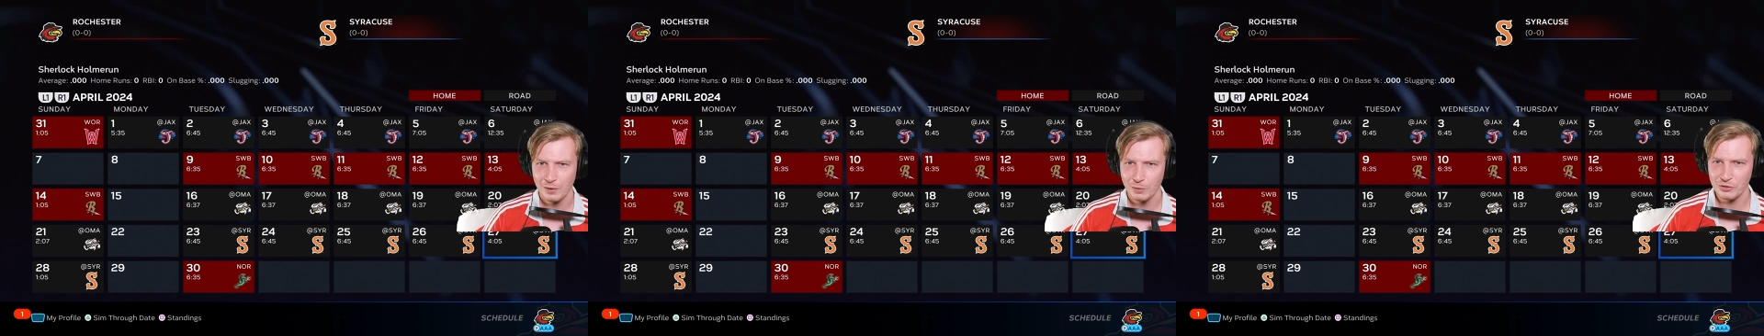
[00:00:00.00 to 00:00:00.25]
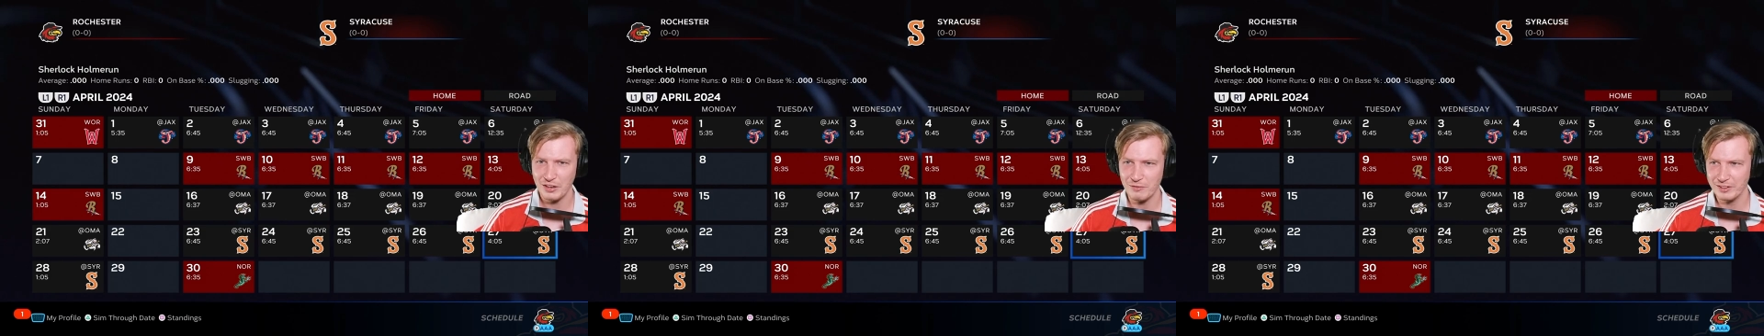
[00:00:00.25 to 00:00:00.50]

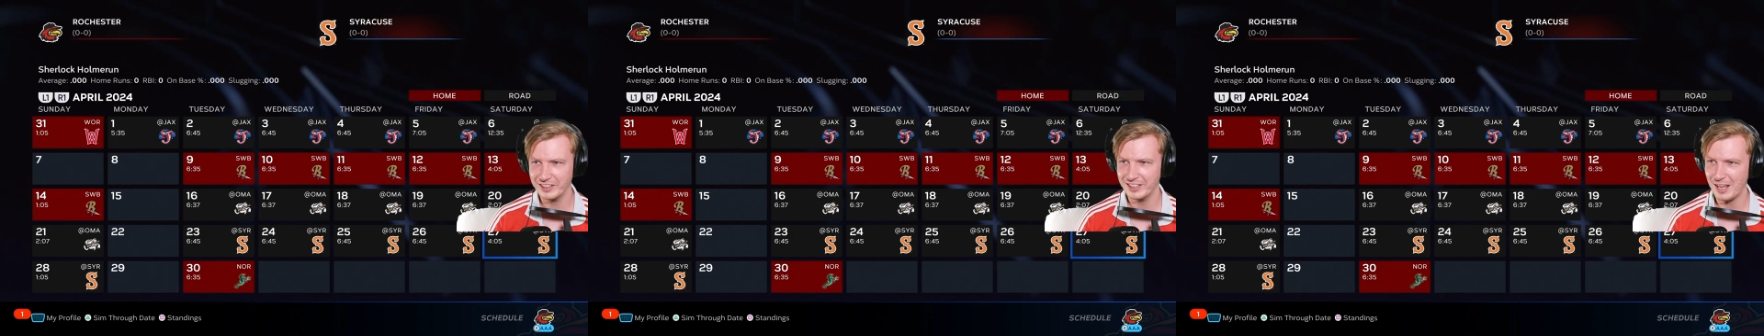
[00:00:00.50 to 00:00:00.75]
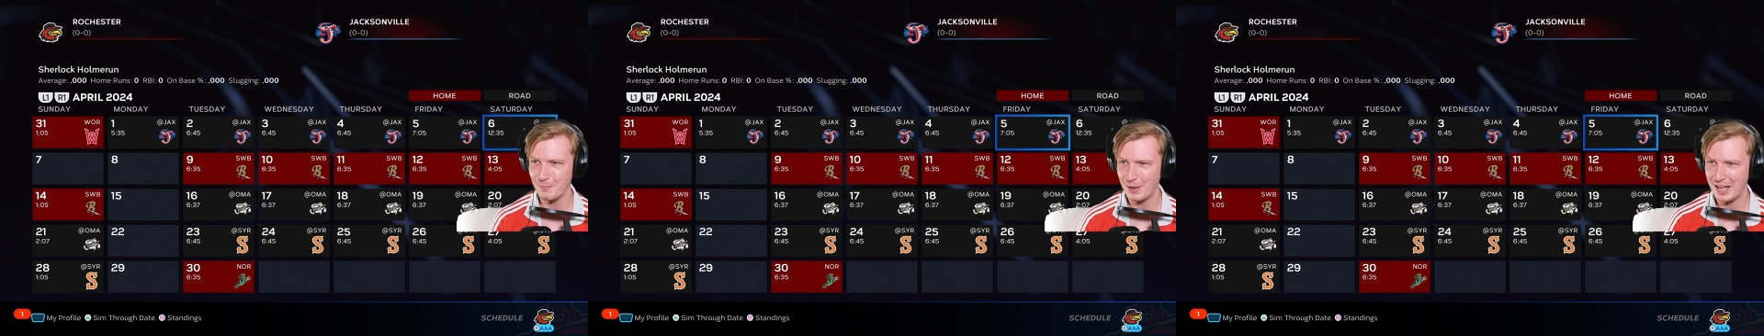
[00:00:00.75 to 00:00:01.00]
Was I really
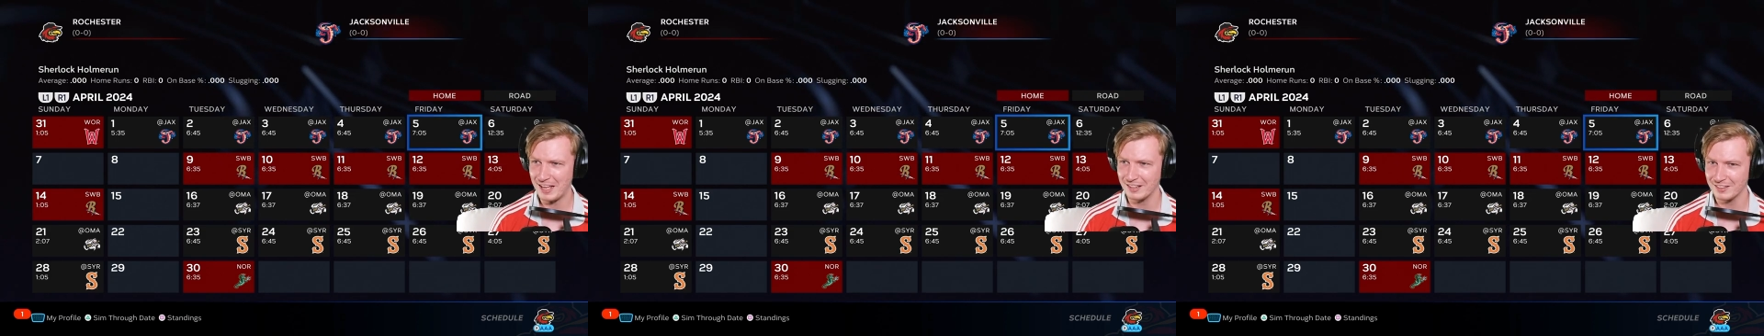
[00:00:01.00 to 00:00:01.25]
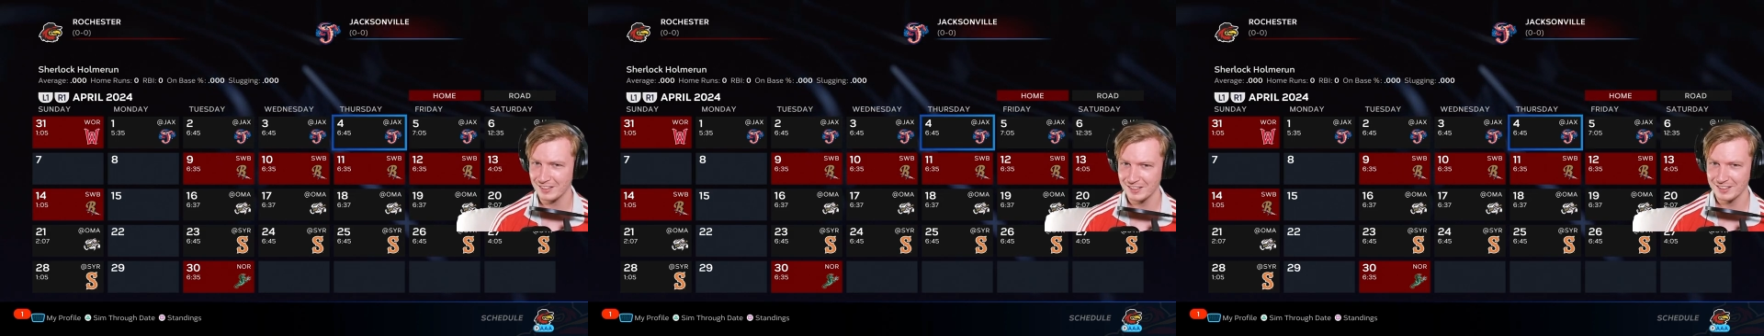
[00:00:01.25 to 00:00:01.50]
that bad?
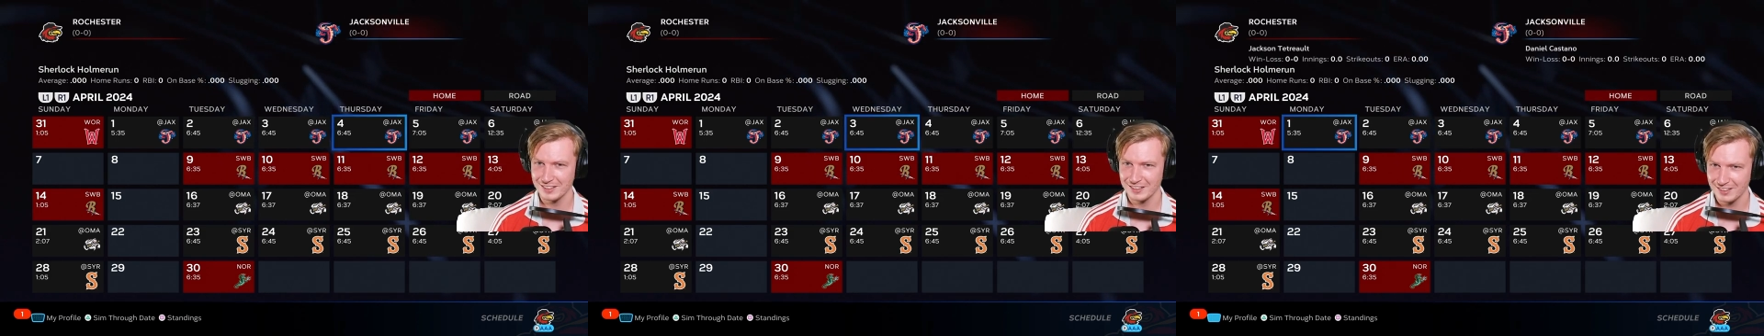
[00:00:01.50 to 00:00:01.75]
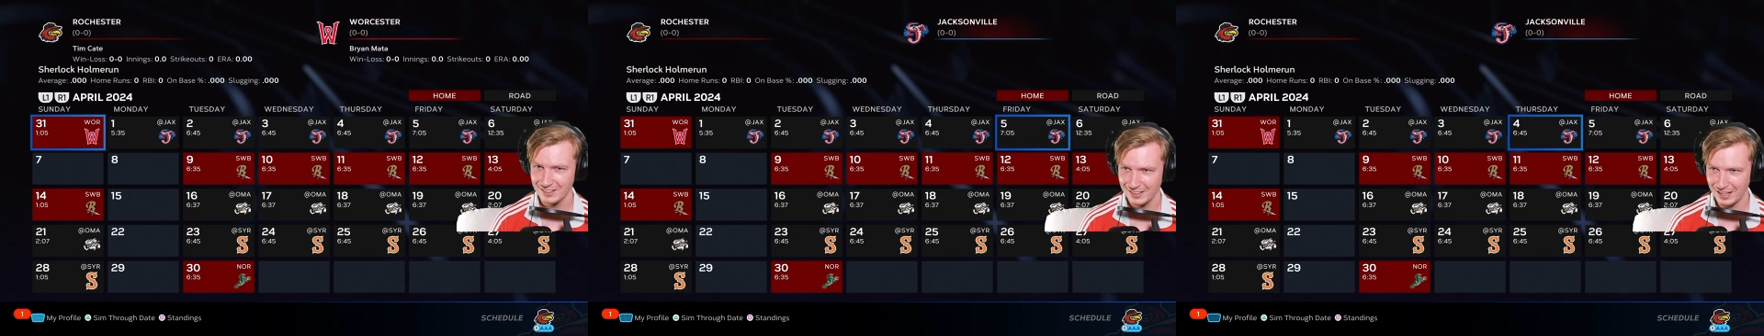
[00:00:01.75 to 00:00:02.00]

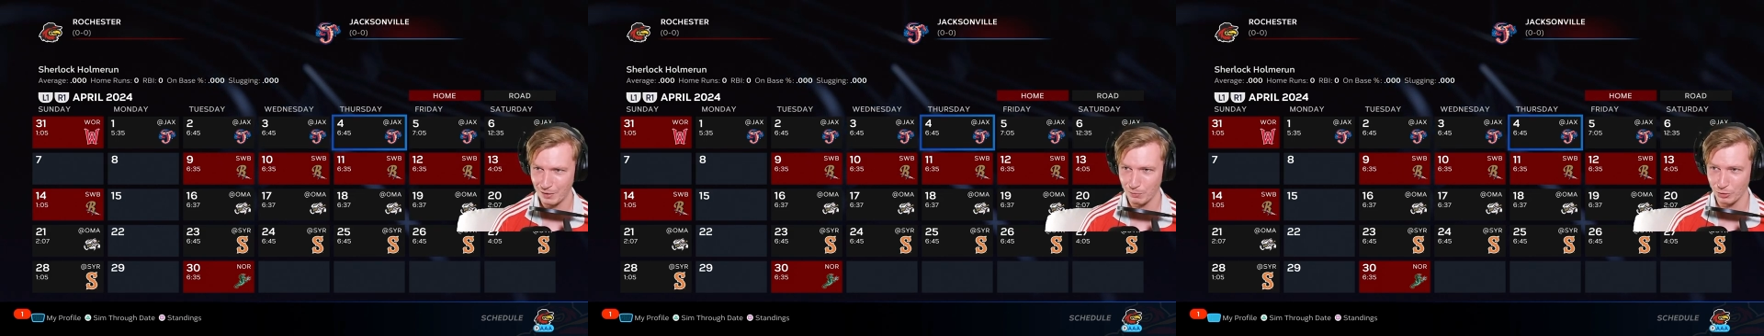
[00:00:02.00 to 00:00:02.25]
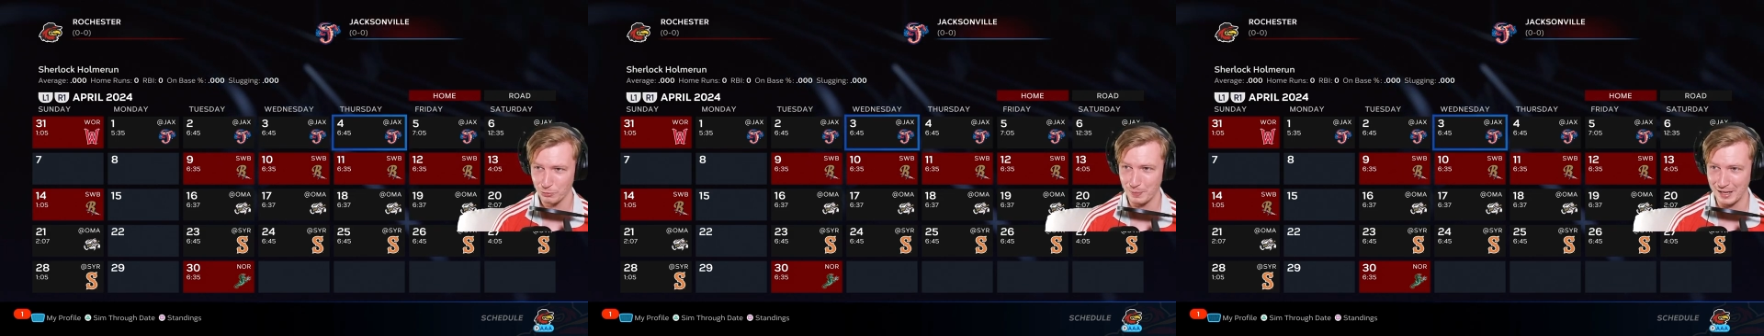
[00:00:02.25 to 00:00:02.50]
I
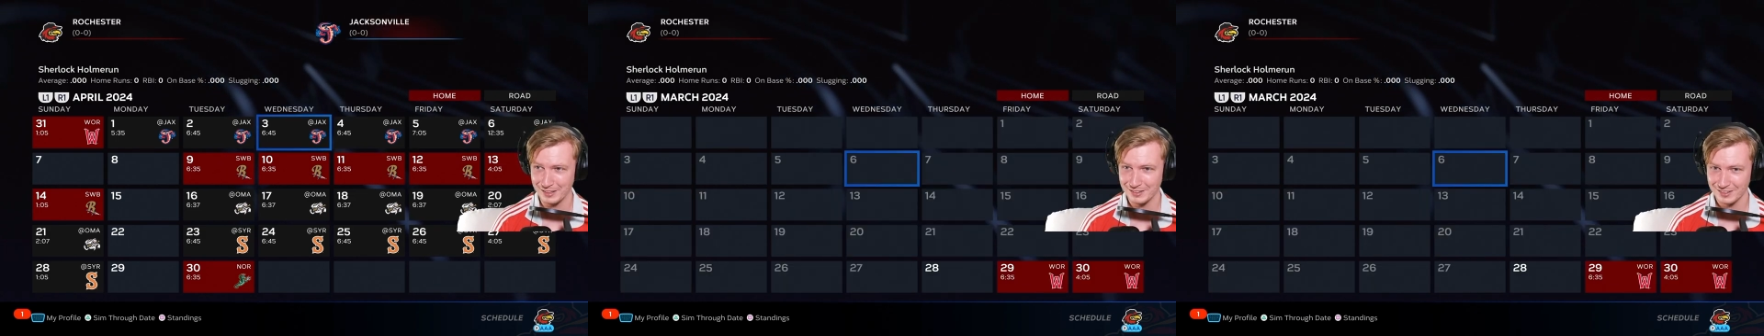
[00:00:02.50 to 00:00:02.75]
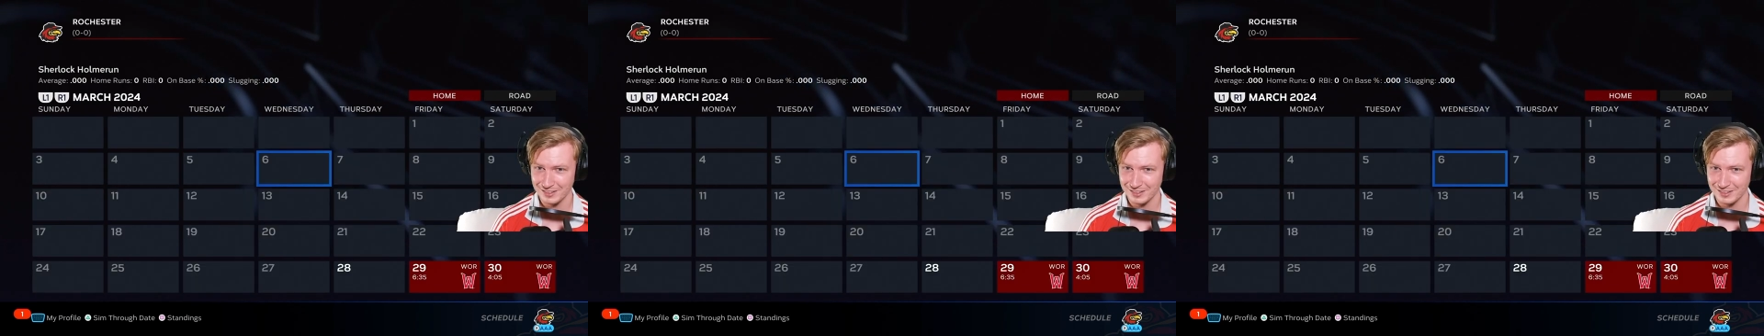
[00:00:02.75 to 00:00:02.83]
was bad.